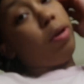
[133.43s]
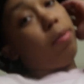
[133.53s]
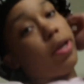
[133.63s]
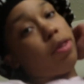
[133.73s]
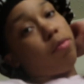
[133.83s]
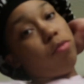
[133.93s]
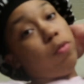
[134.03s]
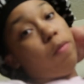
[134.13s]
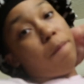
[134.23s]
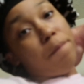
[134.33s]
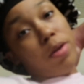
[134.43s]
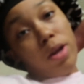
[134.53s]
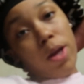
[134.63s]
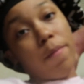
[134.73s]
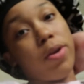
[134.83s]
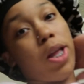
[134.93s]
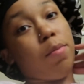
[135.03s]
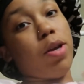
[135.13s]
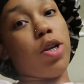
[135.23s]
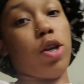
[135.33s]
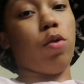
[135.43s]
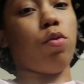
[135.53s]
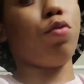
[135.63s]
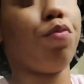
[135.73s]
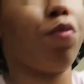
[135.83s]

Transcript: I'm in the bathroom. I'm gonna take me a shower.